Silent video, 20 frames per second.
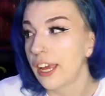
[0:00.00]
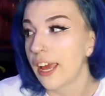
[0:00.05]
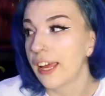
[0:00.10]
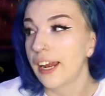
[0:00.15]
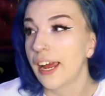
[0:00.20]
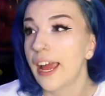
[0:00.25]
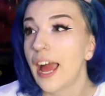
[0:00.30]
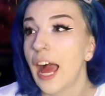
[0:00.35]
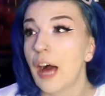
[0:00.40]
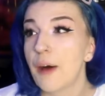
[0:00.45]
And
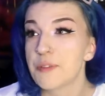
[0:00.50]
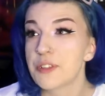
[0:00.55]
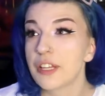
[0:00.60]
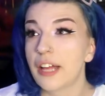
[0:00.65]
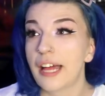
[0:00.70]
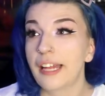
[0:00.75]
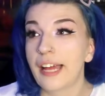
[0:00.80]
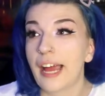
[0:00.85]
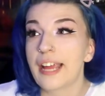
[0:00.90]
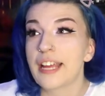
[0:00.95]

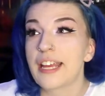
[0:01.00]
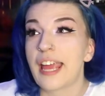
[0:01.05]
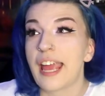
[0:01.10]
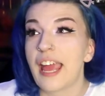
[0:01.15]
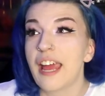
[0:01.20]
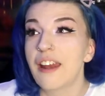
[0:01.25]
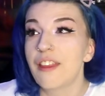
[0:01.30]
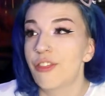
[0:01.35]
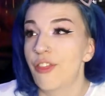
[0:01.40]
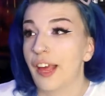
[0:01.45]
I
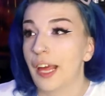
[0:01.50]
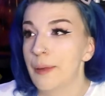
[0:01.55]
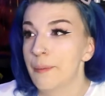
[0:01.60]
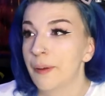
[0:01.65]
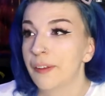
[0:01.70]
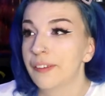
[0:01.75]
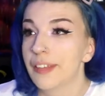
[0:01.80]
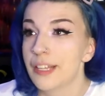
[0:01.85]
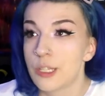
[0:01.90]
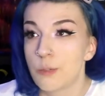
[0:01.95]
can't think
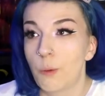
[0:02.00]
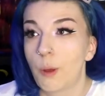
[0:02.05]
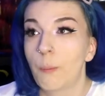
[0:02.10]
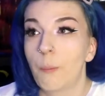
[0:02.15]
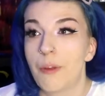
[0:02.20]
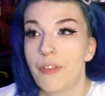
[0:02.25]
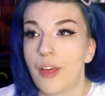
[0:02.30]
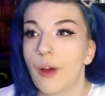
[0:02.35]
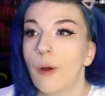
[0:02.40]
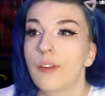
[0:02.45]
about this one
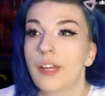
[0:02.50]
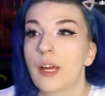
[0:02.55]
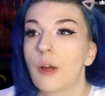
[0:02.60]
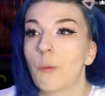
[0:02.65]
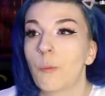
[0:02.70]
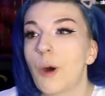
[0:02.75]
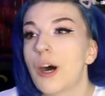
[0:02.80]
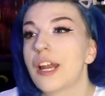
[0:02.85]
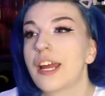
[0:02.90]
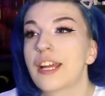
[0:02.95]
without
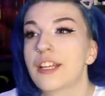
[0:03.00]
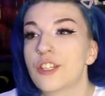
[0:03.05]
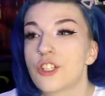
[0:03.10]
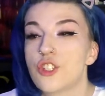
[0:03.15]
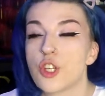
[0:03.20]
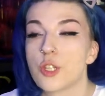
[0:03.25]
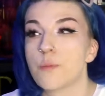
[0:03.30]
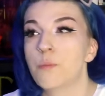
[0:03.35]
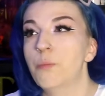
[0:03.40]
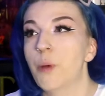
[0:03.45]
like wanting to
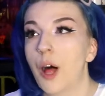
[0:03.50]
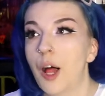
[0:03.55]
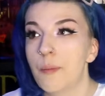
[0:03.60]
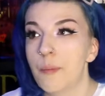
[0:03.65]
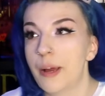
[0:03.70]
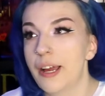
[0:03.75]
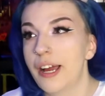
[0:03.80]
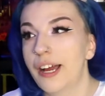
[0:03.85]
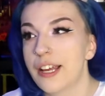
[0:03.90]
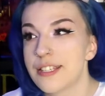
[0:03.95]
just bawl
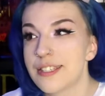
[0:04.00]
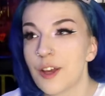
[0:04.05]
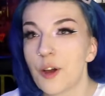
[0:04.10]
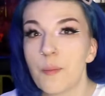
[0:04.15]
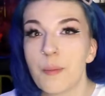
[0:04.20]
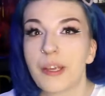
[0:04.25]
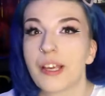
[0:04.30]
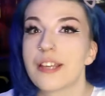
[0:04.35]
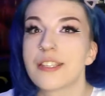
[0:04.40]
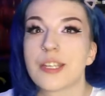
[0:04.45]
my eyes
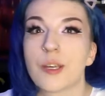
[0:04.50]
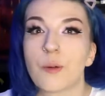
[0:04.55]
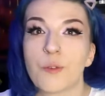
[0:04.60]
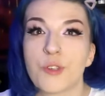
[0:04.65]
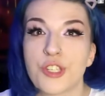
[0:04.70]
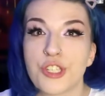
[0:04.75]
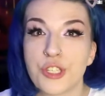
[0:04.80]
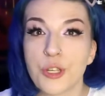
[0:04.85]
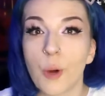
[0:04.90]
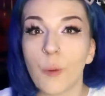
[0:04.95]
out because it
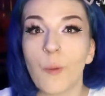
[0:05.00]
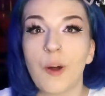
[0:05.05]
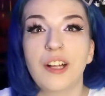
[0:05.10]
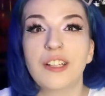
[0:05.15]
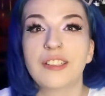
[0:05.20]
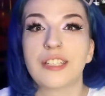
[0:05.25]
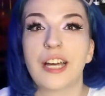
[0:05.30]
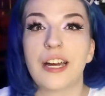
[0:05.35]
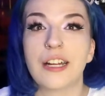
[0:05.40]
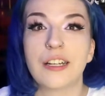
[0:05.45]
was so well
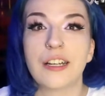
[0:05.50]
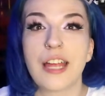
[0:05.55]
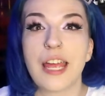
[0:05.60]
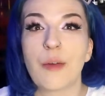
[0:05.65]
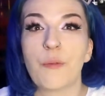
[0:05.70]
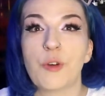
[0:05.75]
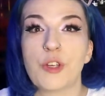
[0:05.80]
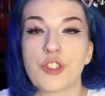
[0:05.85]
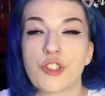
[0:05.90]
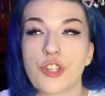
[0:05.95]
done.
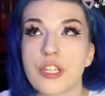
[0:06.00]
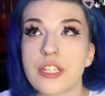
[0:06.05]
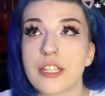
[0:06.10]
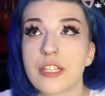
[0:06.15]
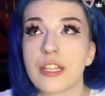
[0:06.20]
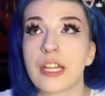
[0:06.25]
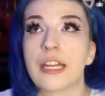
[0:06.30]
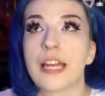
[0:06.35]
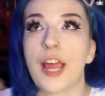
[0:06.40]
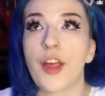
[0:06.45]
It was
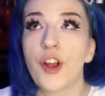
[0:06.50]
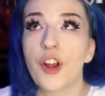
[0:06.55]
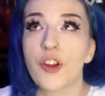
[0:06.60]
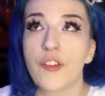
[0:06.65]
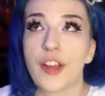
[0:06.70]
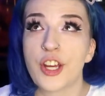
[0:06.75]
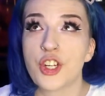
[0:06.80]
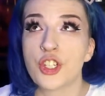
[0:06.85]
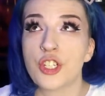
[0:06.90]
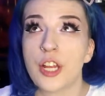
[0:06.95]
just the
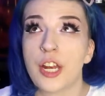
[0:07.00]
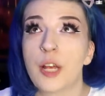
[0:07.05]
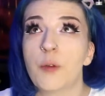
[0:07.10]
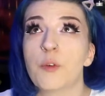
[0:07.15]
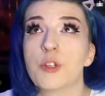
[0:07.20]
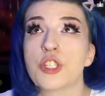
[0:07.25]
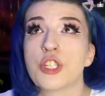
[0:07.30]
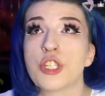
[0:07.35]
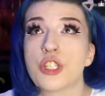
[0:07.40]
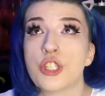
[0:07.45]
narration and it
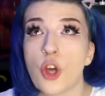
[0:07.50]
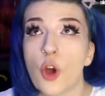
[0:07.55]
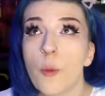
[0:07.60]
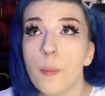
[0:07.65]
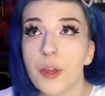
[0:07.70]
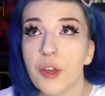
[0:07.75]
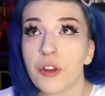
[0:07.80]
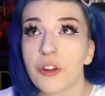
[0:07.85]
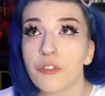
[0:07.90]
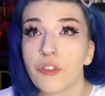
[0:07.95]
was so
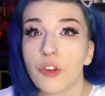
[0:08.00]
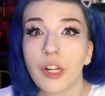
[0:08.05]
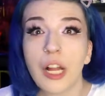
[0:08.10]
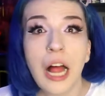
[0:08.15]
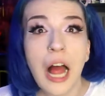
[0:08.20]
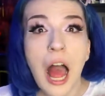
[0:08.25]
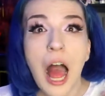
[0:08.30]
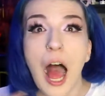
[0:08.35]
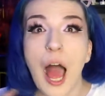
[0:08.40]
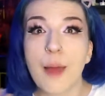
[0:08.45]
beautiful.
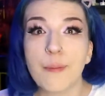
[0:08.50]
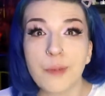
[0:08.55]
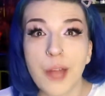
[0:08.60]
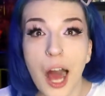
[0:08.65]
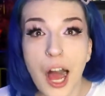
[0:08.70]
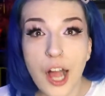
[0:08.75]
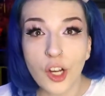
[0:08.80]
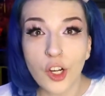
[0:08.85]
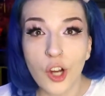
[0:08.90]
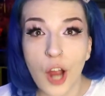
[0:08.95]
I'm
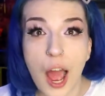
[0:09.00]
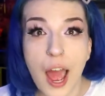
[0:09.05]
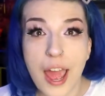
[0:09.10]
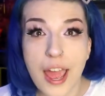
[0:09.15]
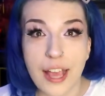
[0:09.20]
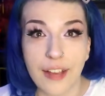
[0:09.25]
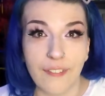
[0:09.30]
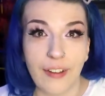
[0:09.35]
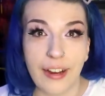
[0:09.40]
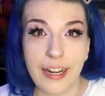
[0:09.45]
not
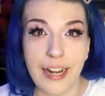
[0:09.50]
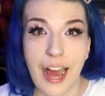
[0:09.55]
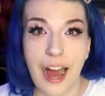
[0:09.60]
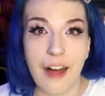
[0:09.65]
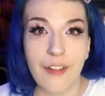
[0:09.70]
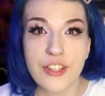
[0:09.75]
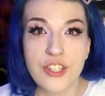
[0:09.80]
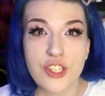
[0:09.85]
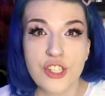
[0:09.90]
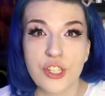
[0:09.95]
crying right
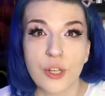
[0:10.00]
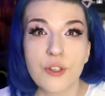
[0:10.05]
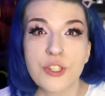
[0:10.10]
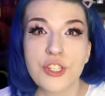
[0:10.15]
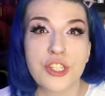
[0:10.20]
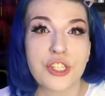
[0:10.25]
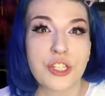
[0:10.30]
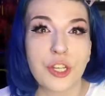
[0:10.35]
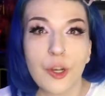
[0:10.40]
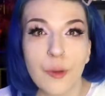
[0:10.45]
now. This is so
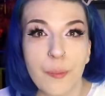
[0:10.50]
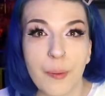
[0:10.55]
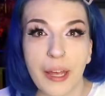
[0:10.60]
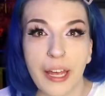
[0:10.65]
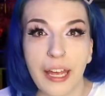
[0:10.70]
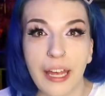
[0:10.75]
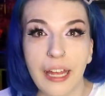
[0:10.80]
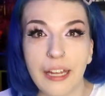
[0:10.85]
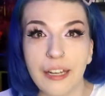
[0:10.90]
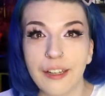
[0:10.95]

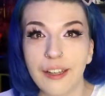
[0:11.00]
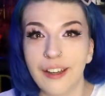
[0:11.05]
stupid.